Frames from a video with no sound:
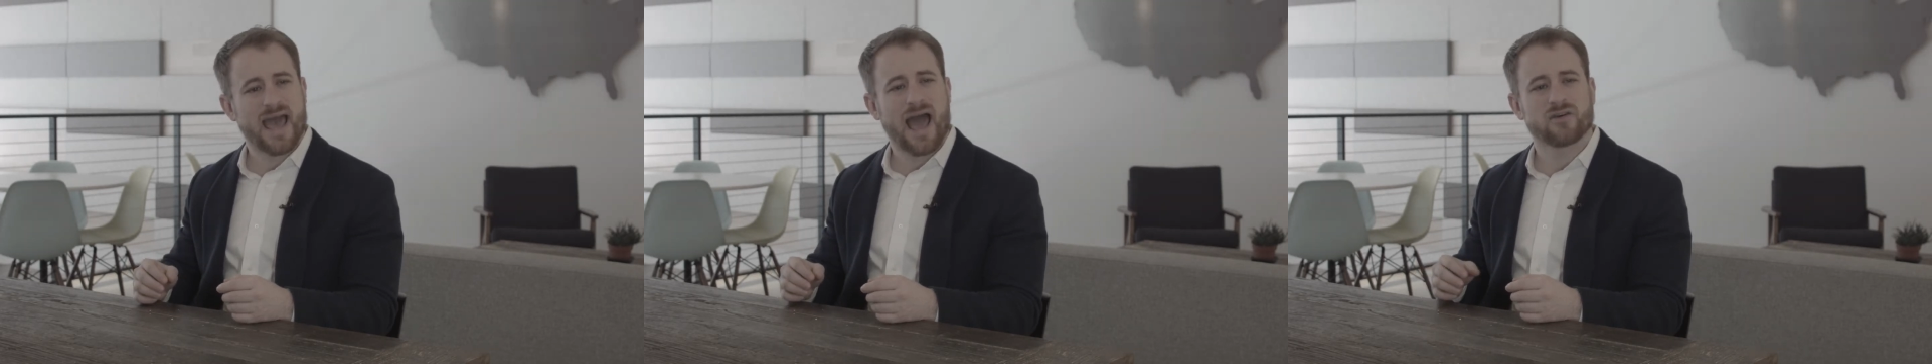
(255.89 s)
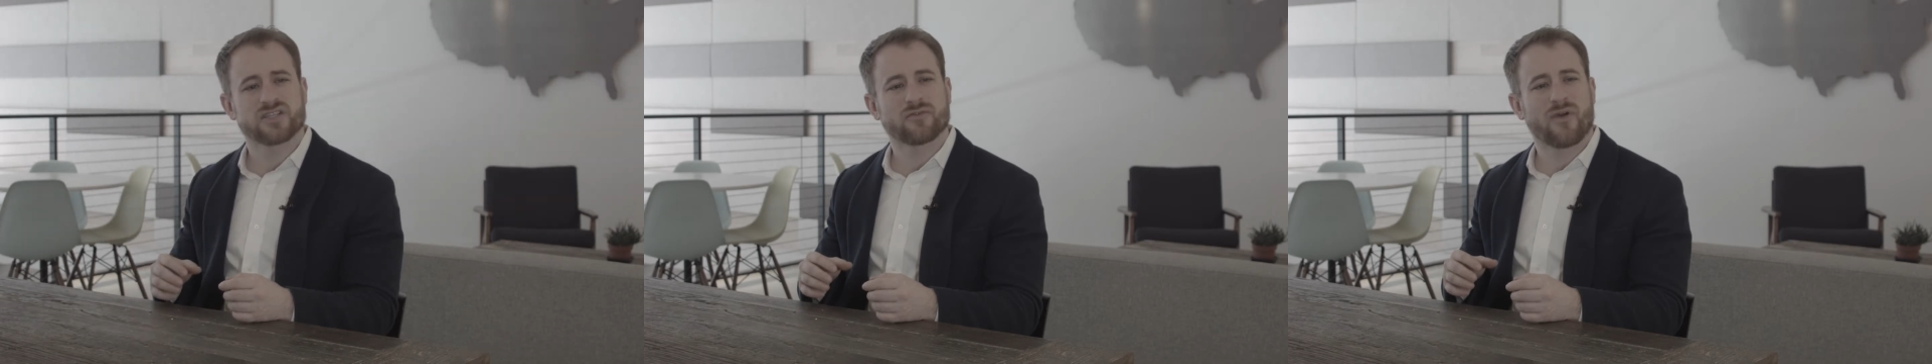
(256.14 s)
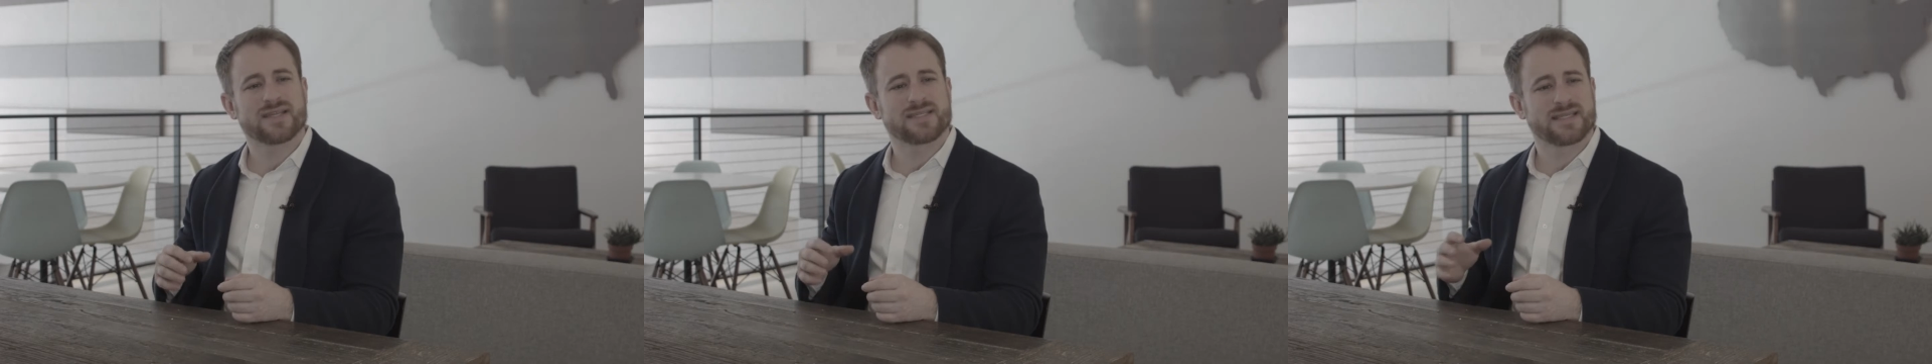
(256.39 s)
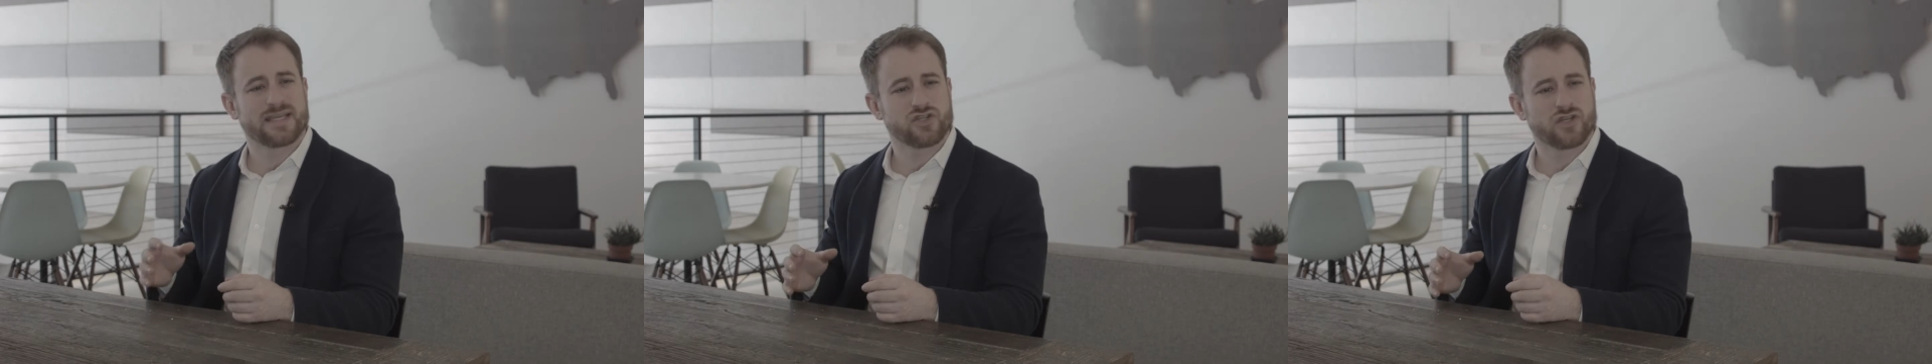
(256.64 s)
Housing
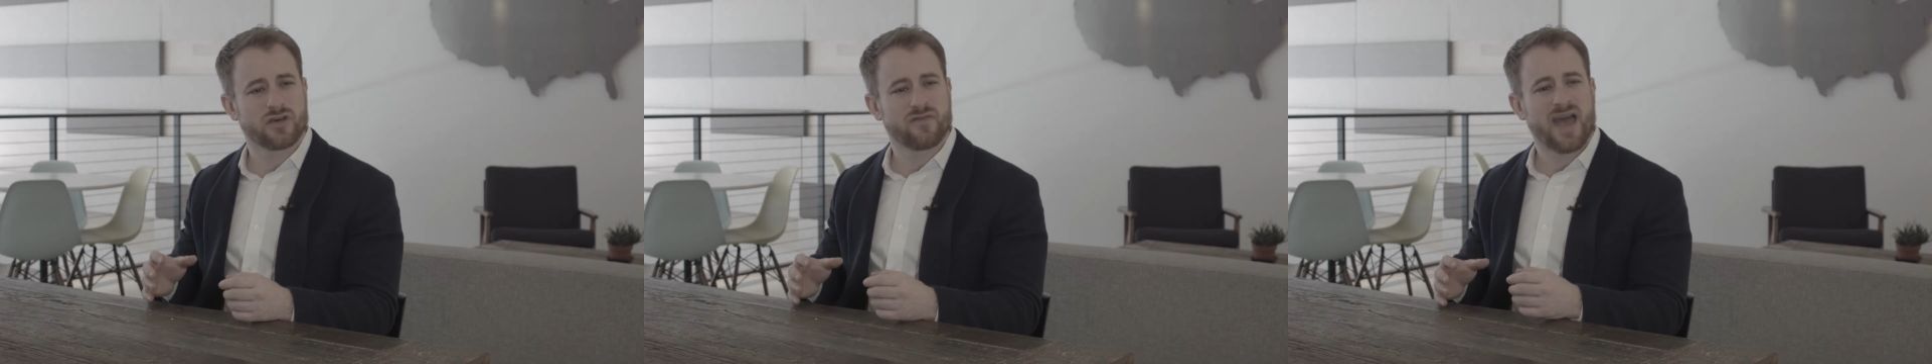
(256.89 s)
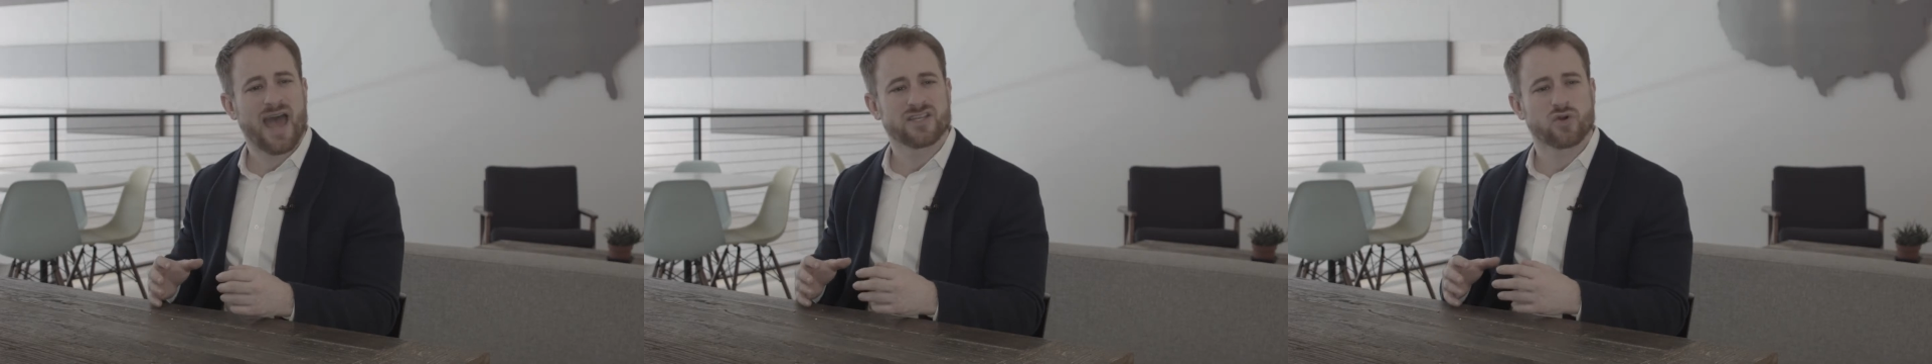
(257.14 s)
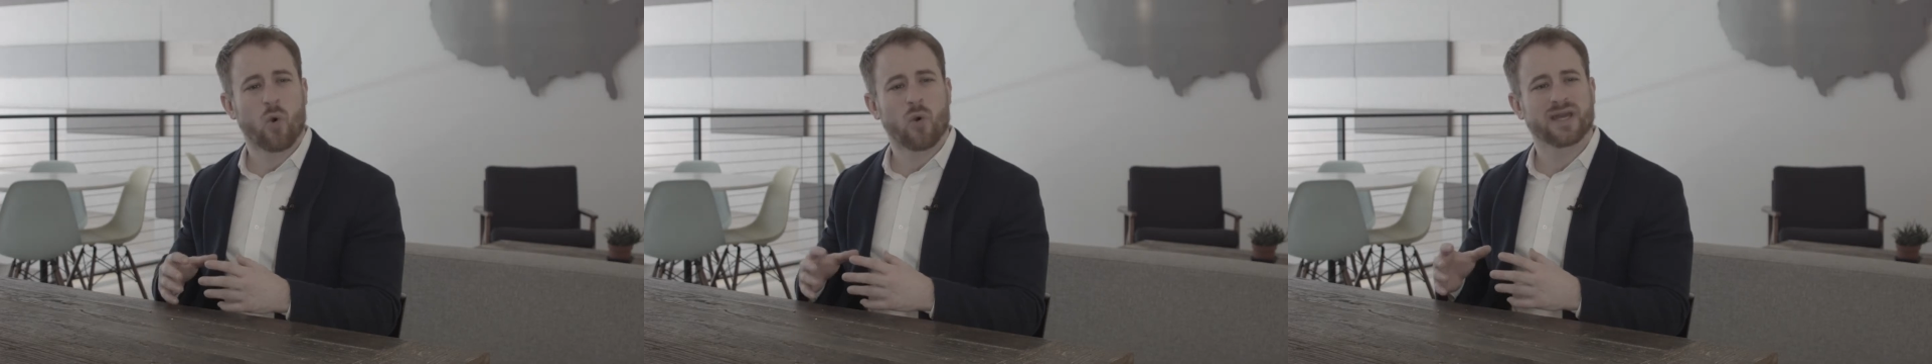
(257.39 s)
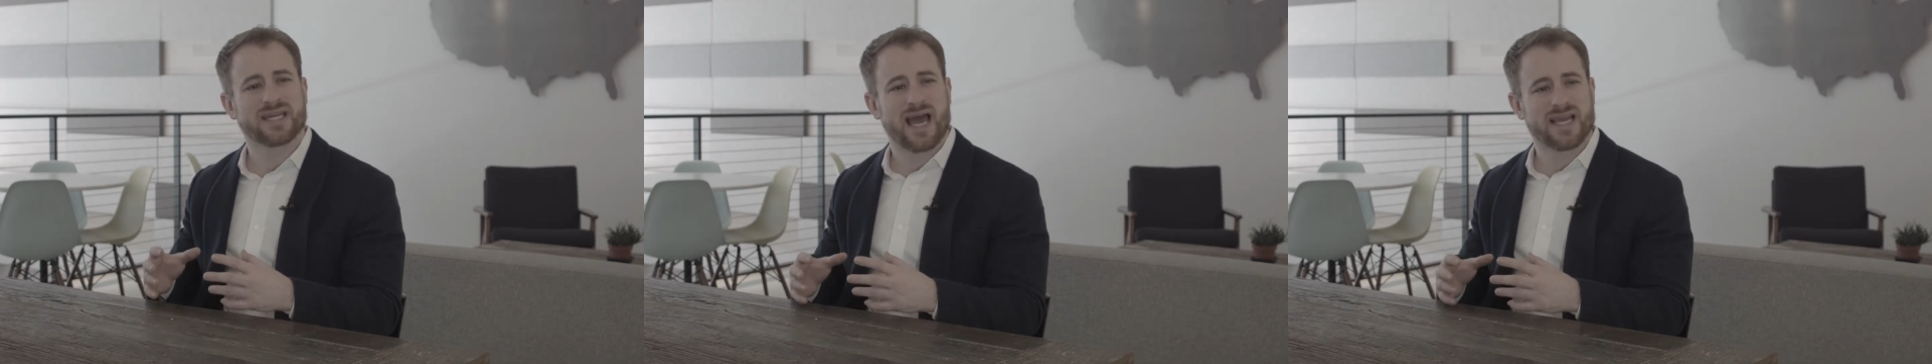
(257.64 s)
Rights Initiative has
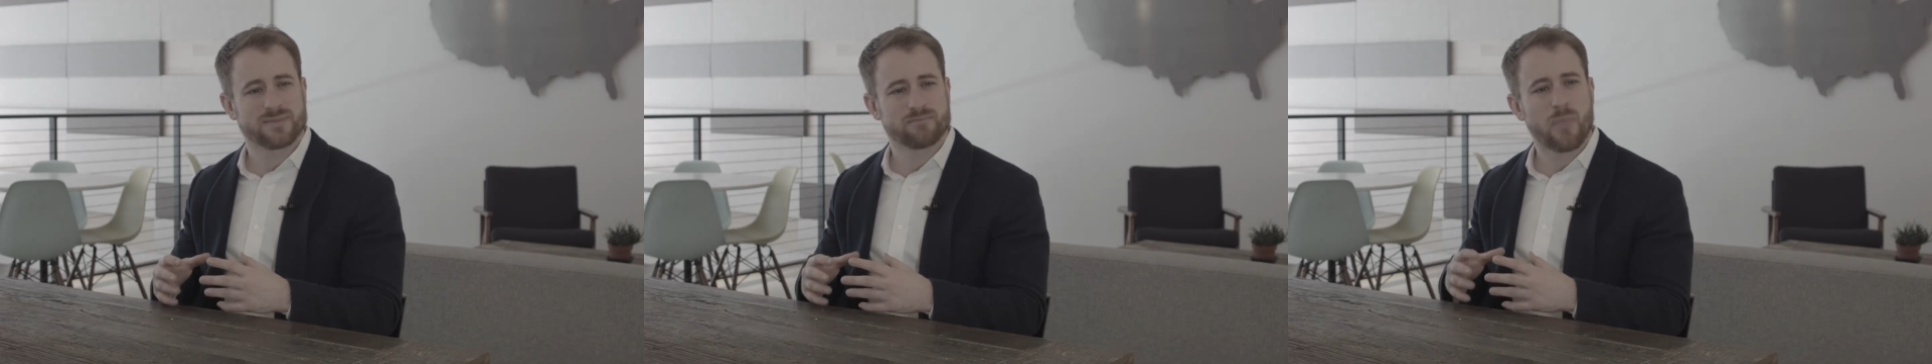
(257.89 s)
organized